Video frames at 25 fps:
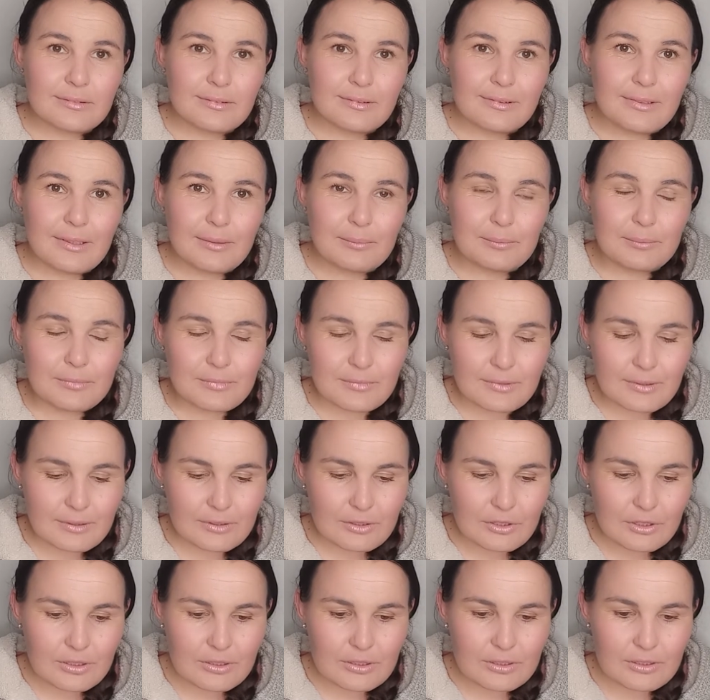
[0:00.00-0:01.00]
I'm
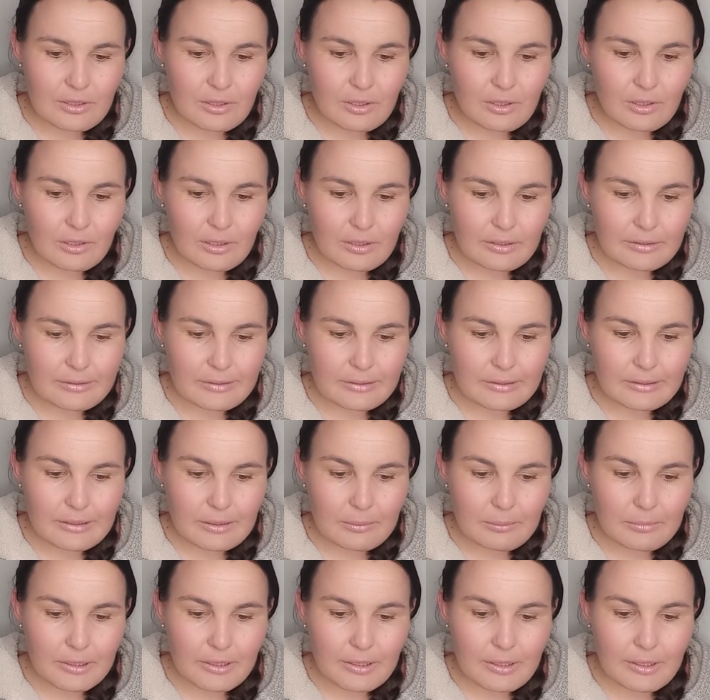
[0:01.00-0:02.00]
just highlighting
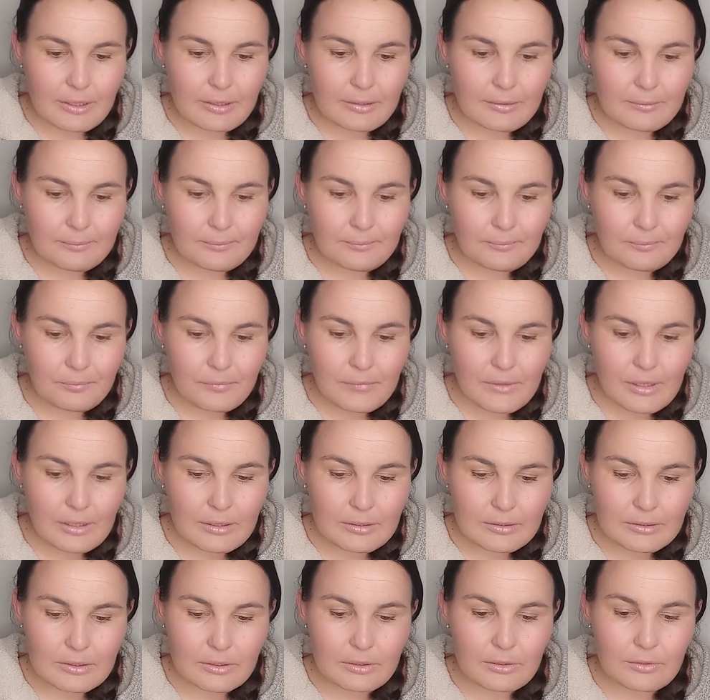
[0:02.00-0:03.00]
them again.
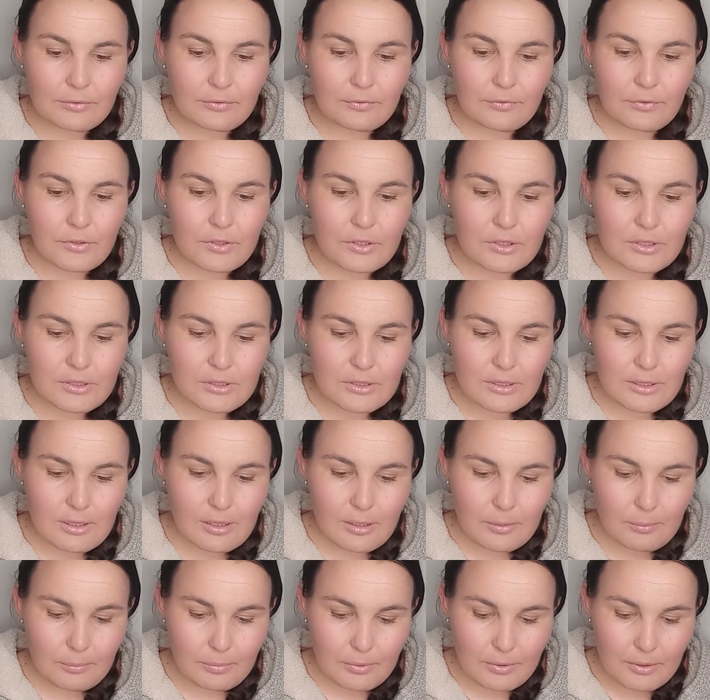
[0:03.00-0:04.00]
So the first
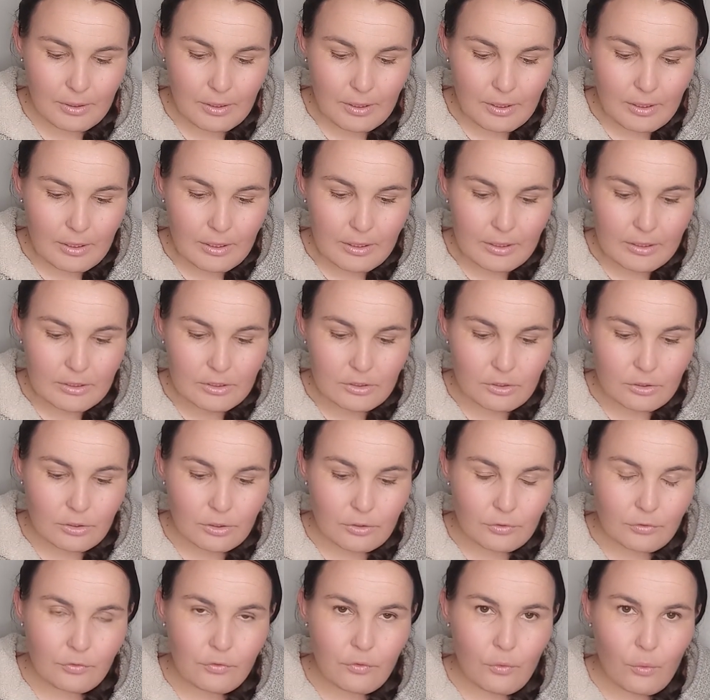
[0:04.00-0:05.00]
up is on the
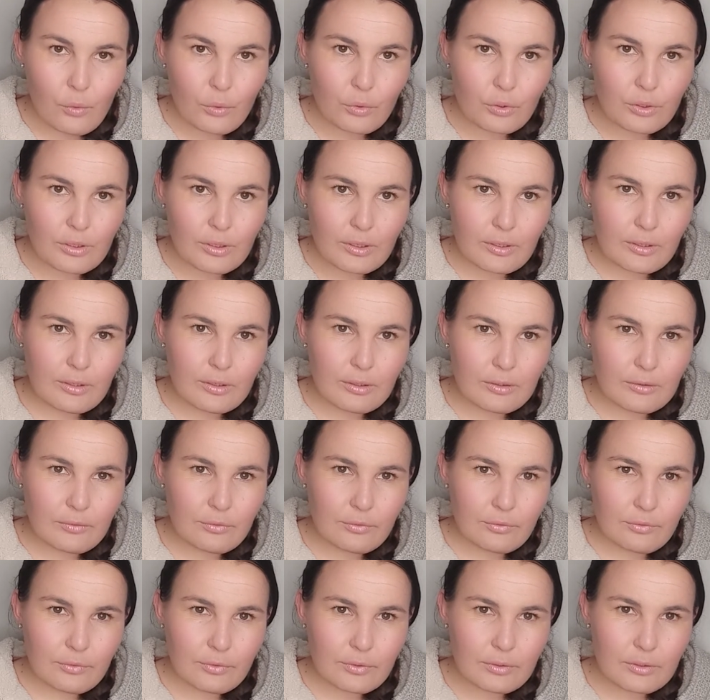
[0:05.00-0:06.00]
14th.
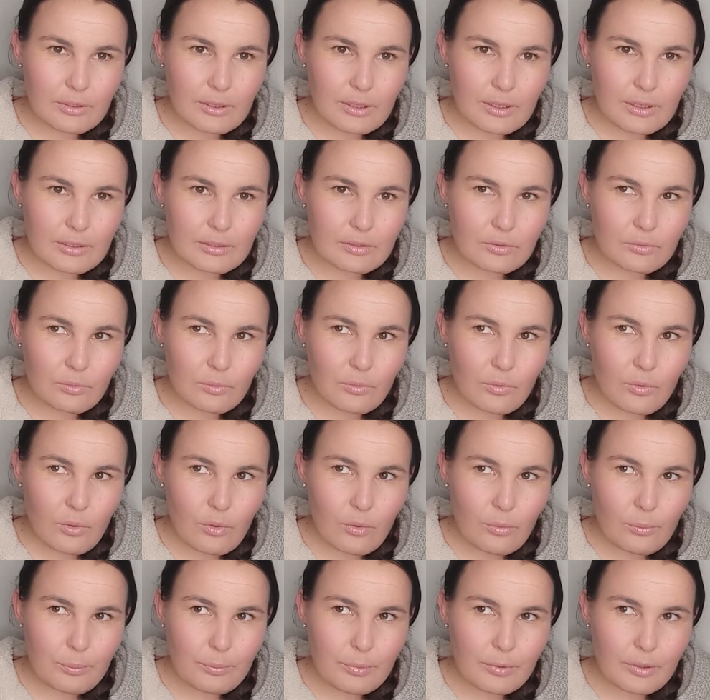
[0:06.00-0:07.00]
That
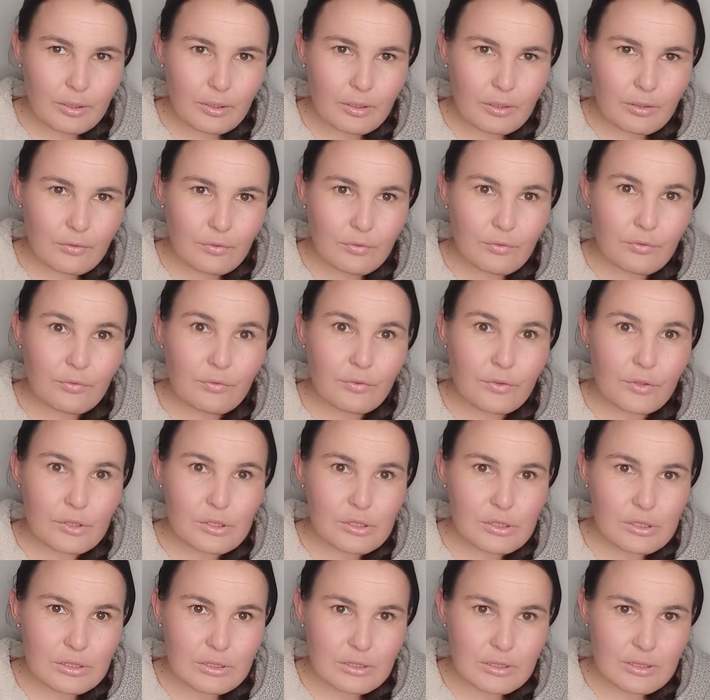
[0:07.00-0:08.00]
will be
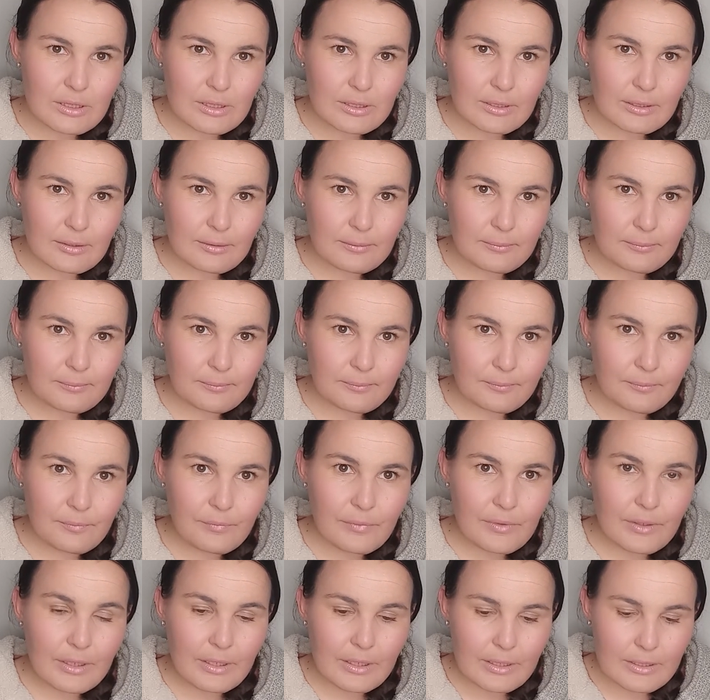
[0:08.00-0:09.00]
Thursday.
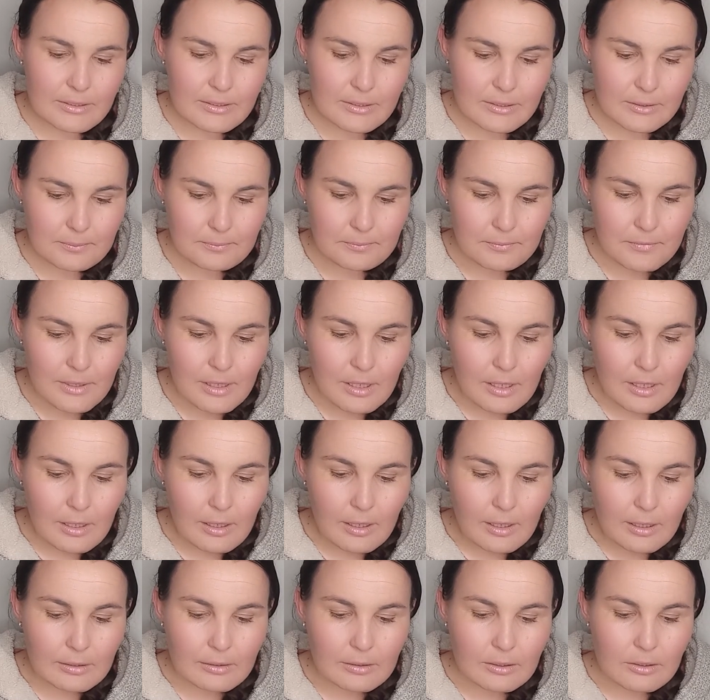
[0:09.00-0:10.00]
Yes.
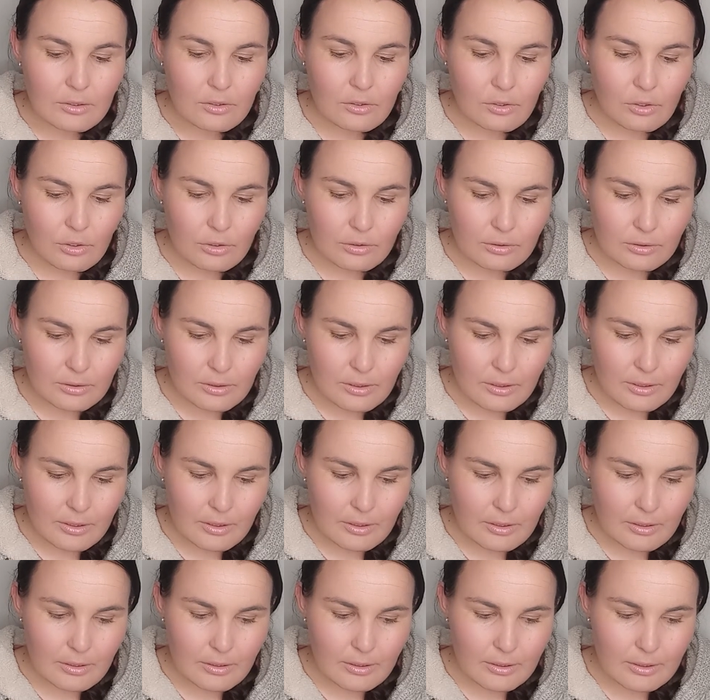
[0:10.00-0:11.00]
At the Yarn
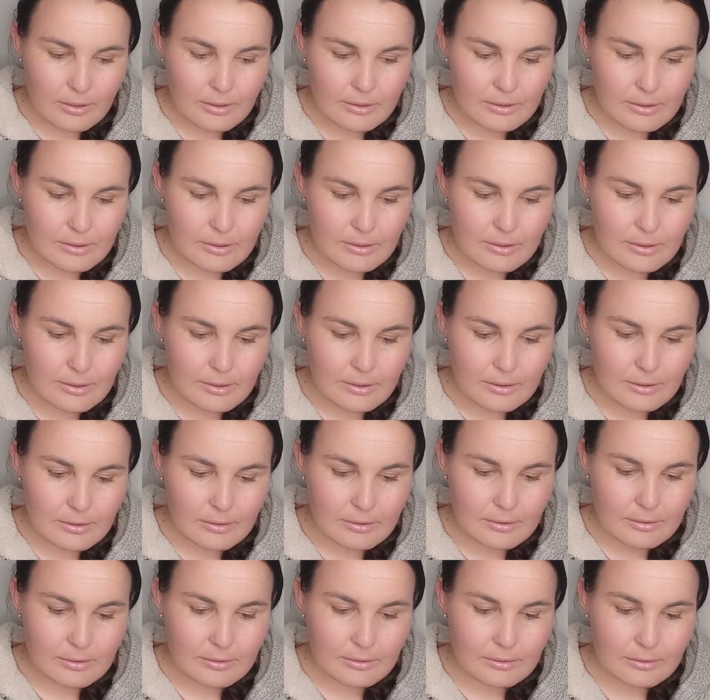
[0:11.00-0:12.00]
Tree, it's
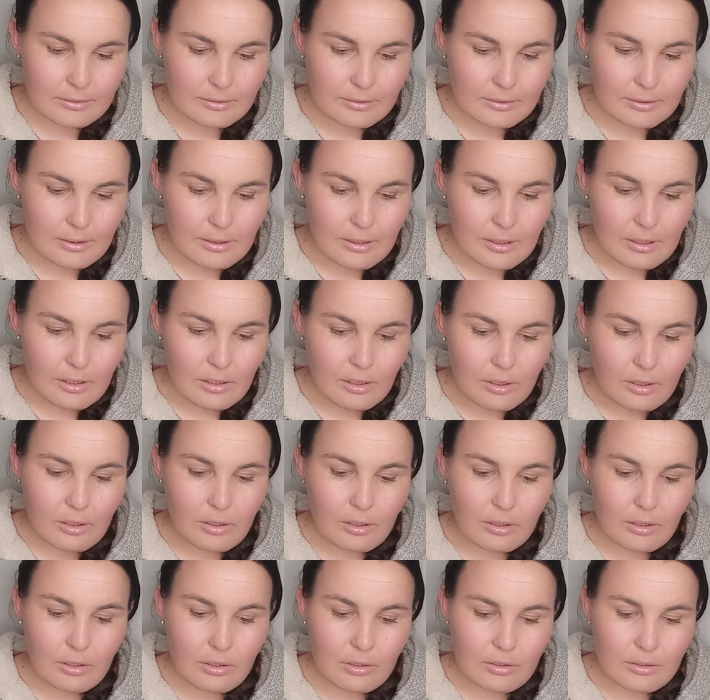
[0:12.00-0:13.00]
the
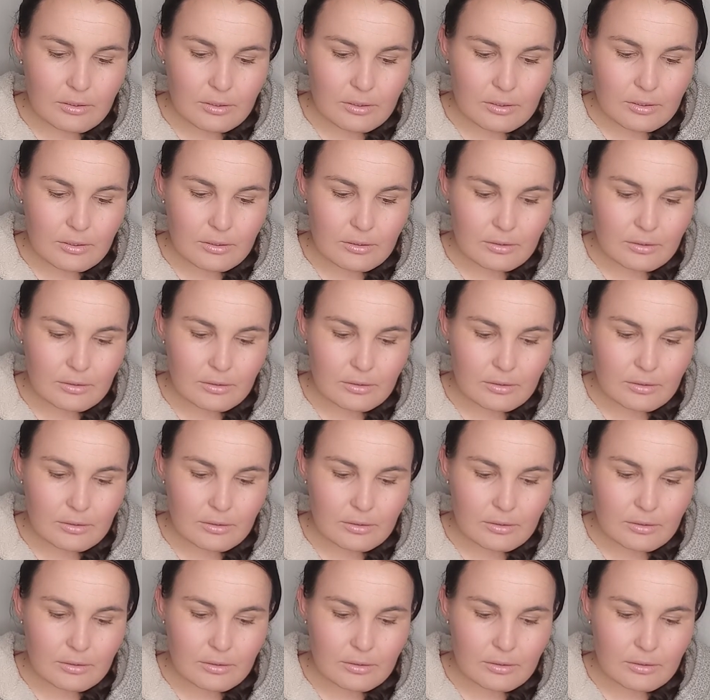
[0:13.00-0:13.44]
class,